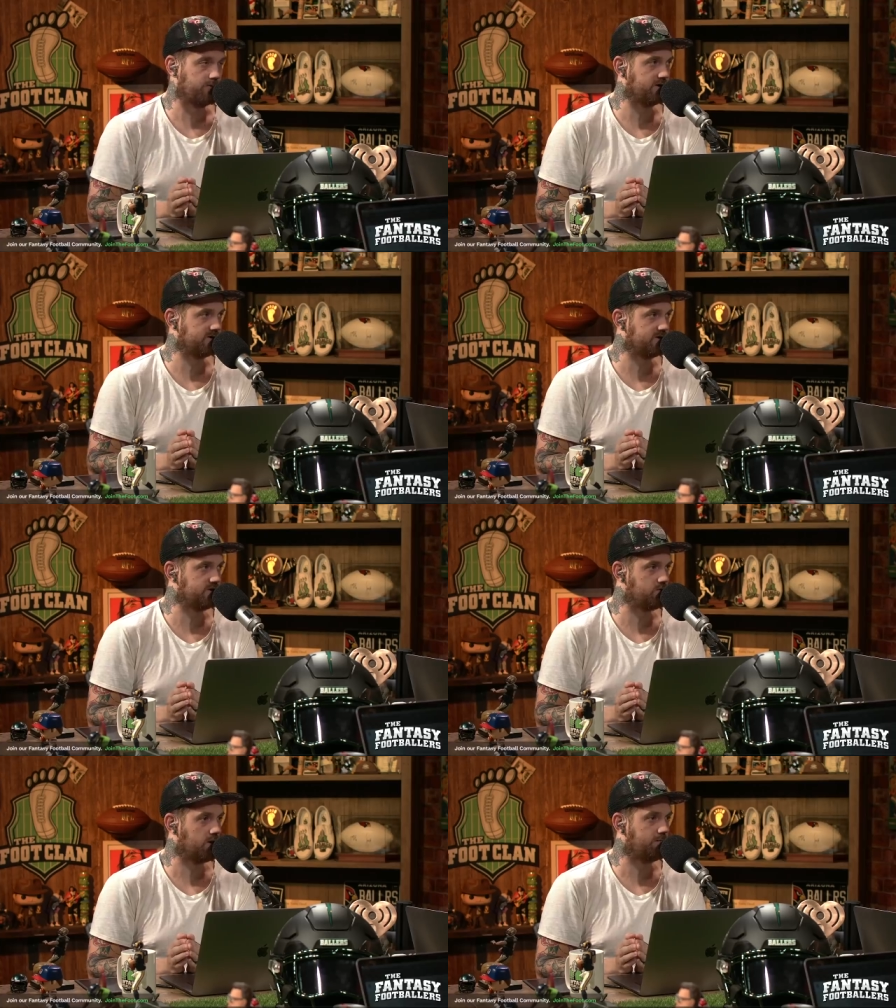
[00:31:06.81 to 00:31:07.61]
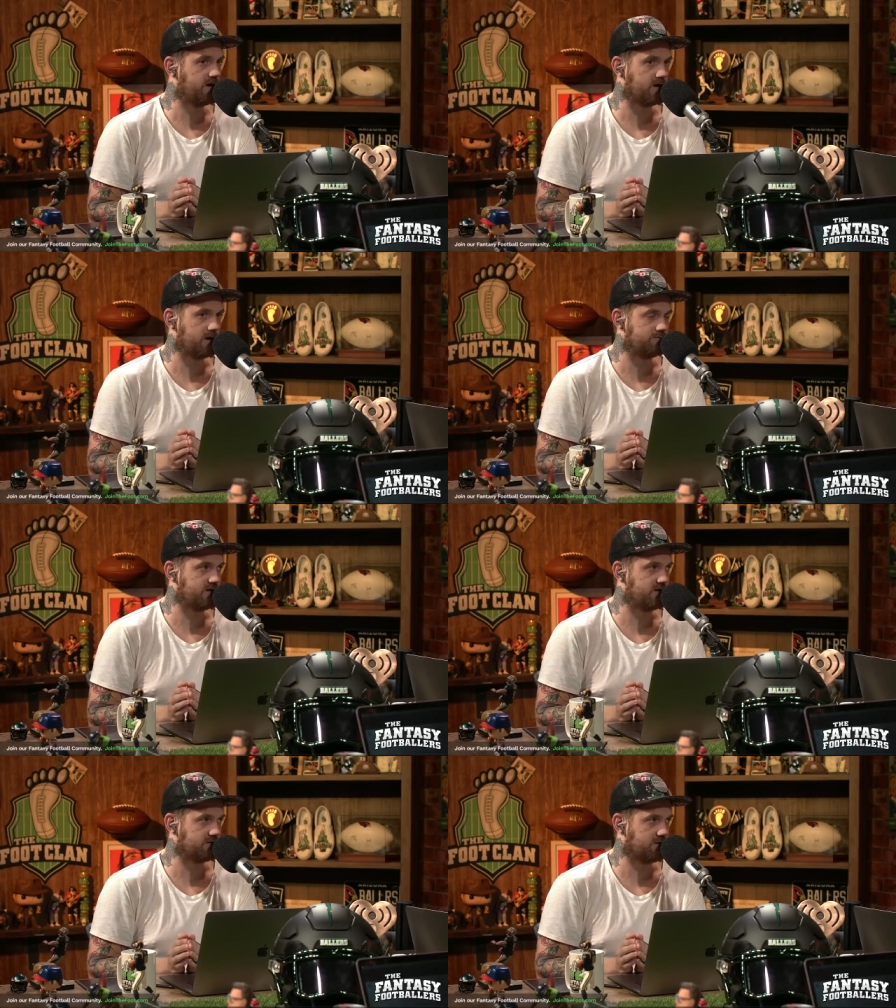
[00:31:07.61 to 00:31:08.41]
This is you are picking up
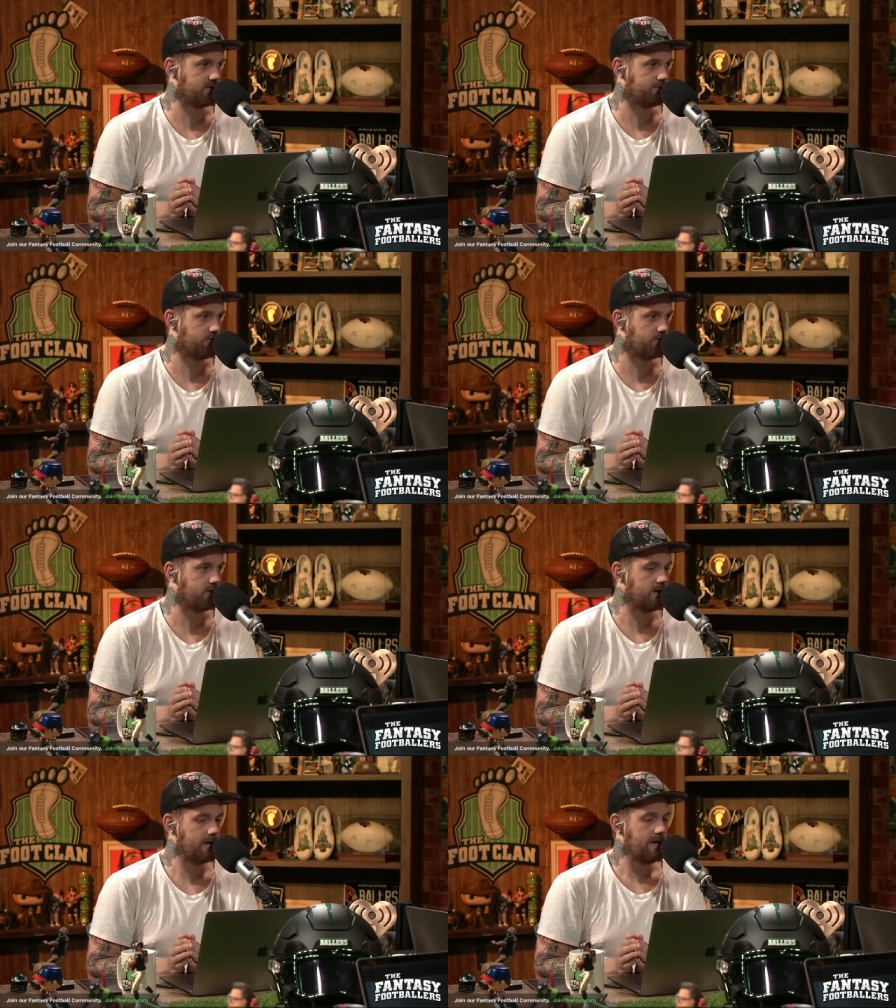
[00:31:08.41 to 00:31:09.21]
Chase Claypool